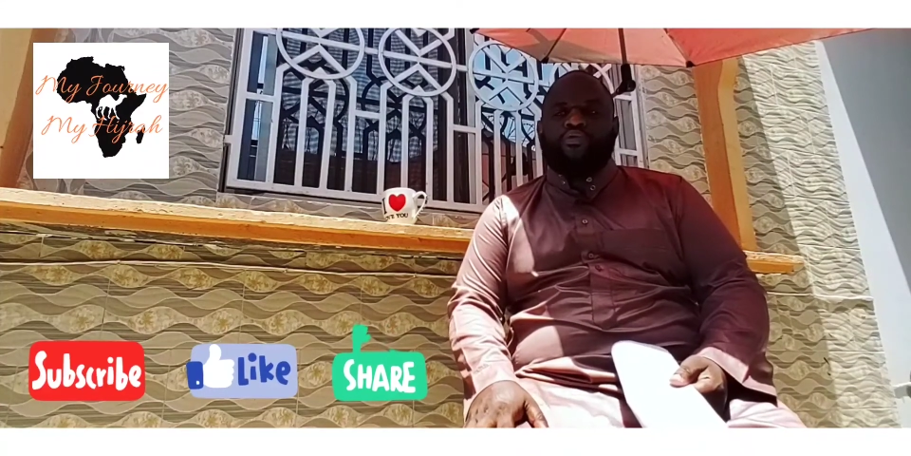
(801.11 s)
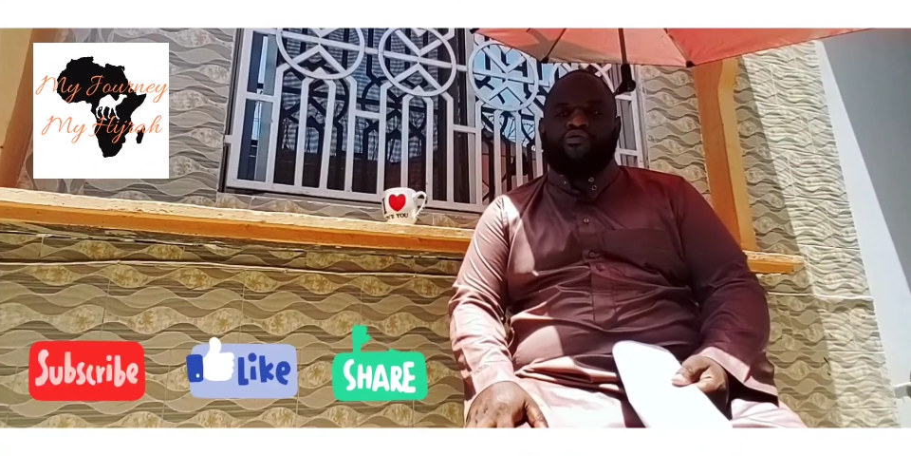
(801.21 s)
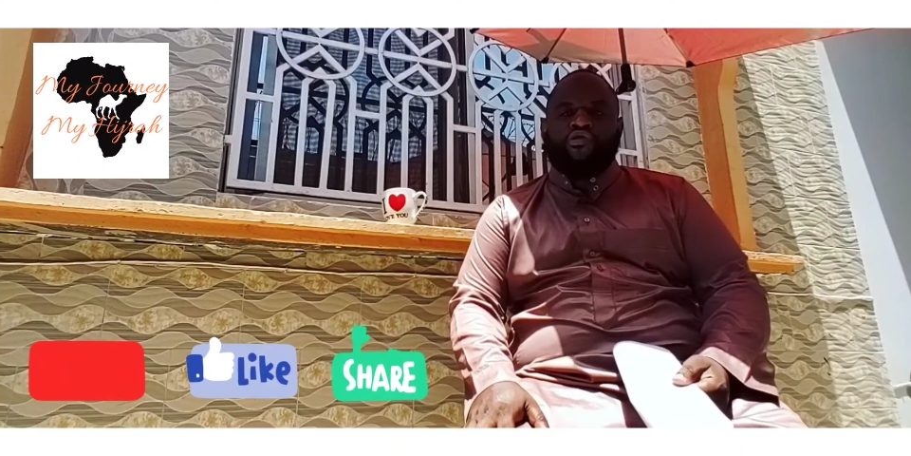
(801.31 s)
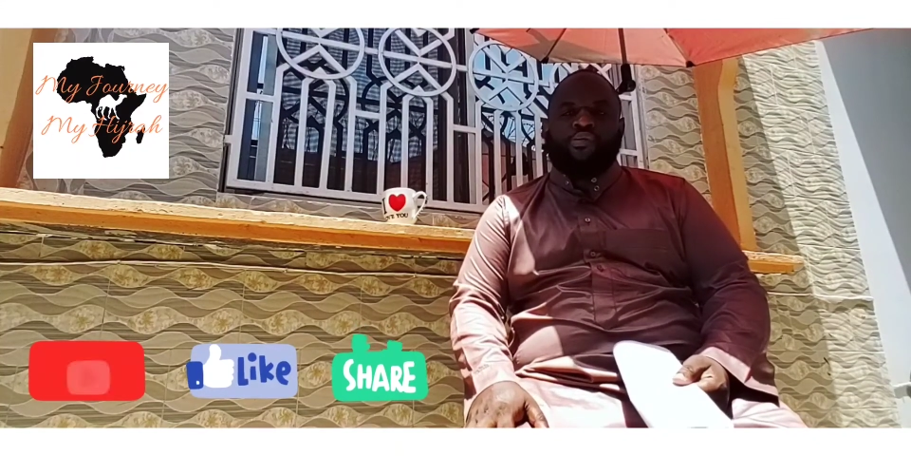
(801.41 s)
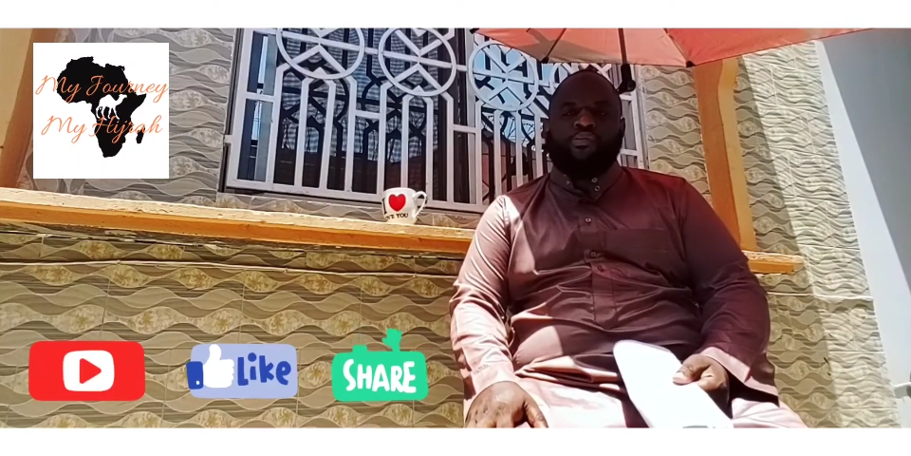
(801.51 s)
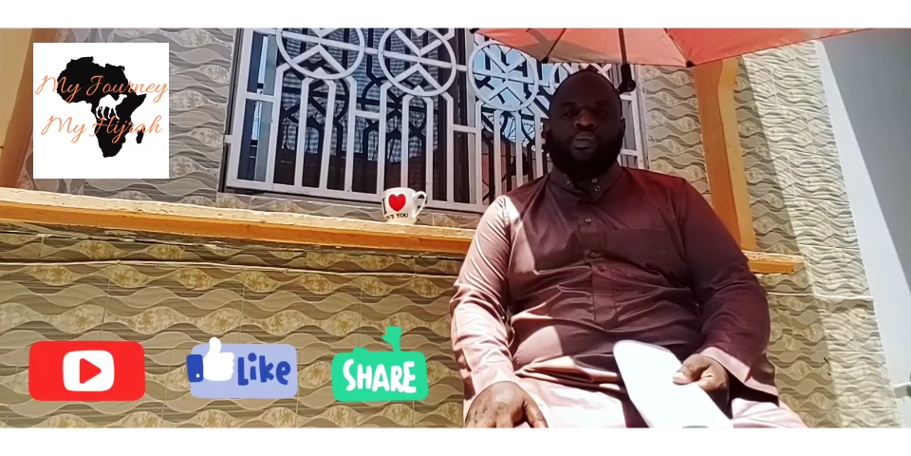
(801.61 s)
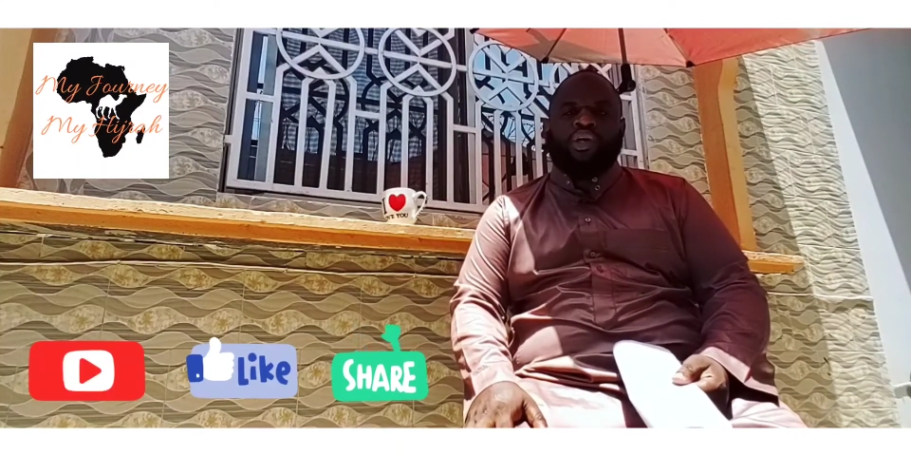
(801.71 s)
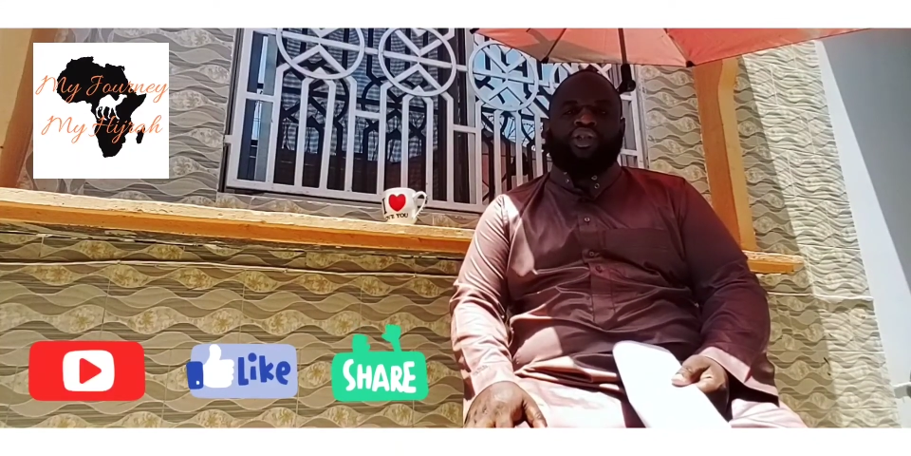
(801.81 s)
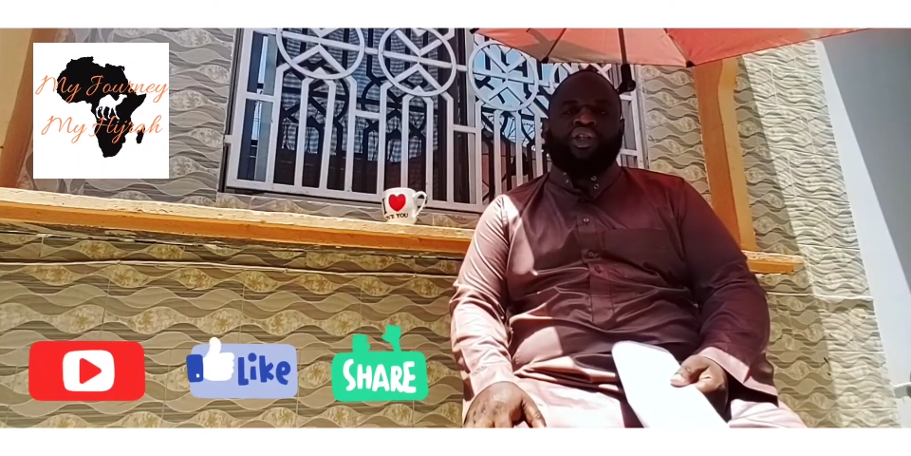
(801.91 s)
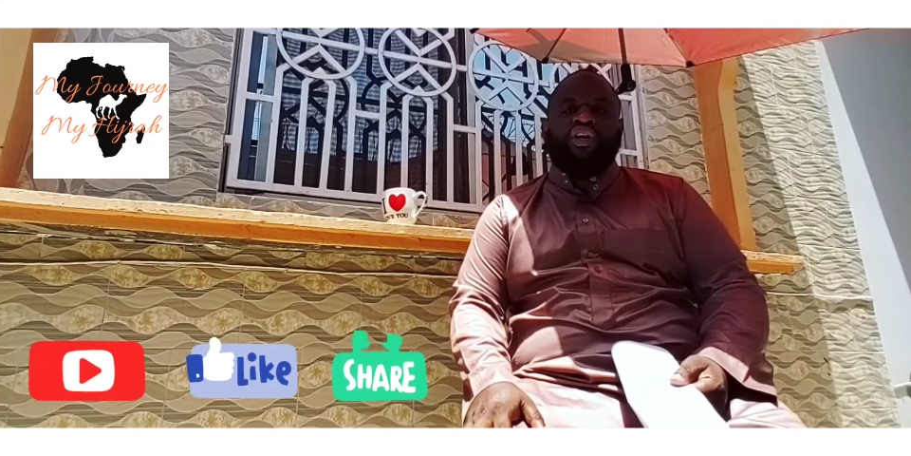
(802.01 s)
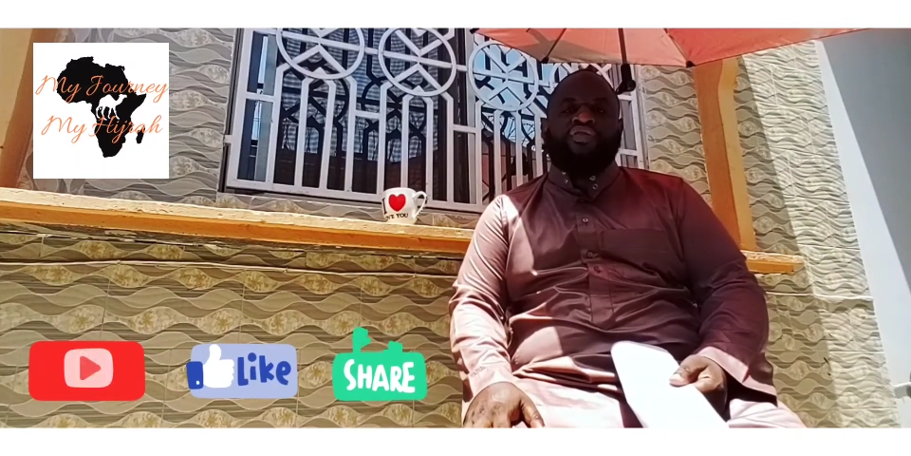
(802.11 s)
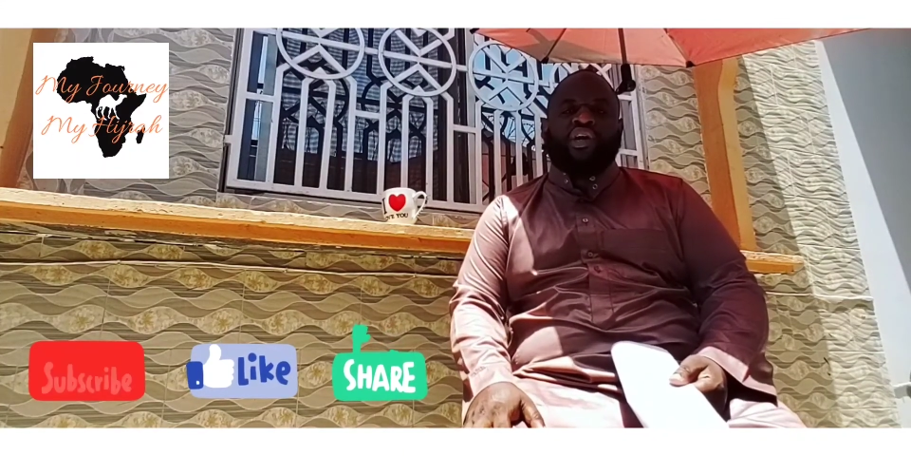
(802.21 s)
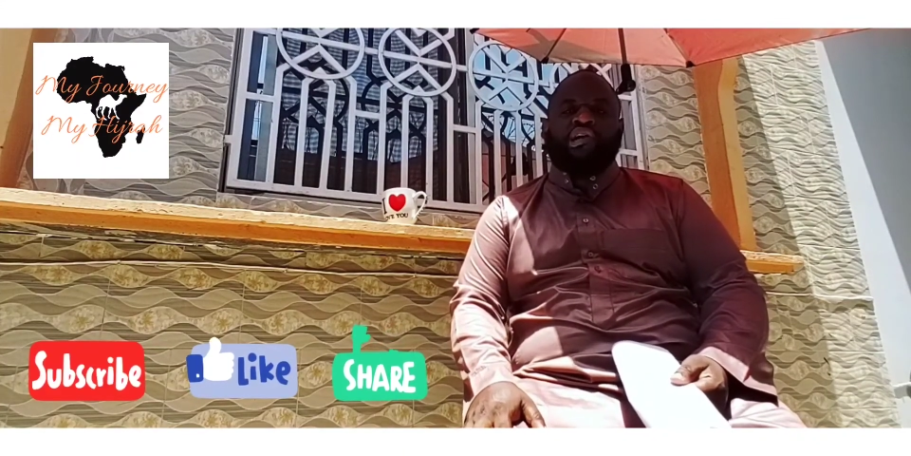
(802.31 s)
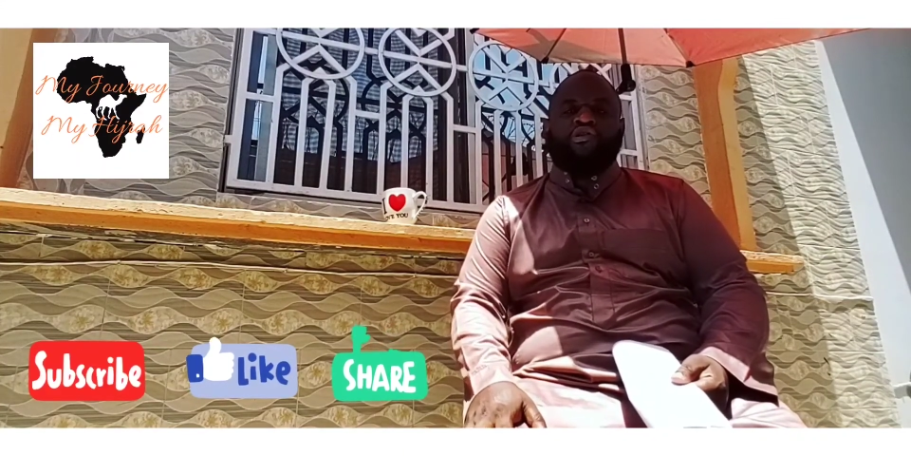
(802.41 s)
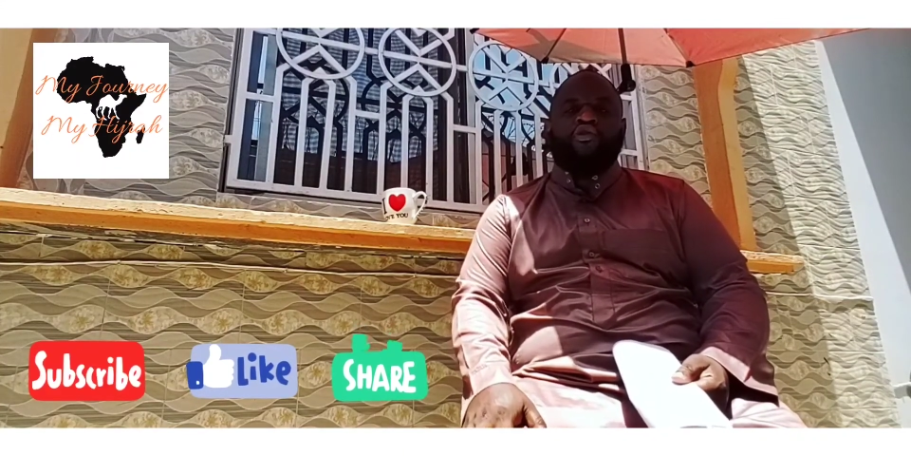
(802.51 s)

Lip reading: from achieving and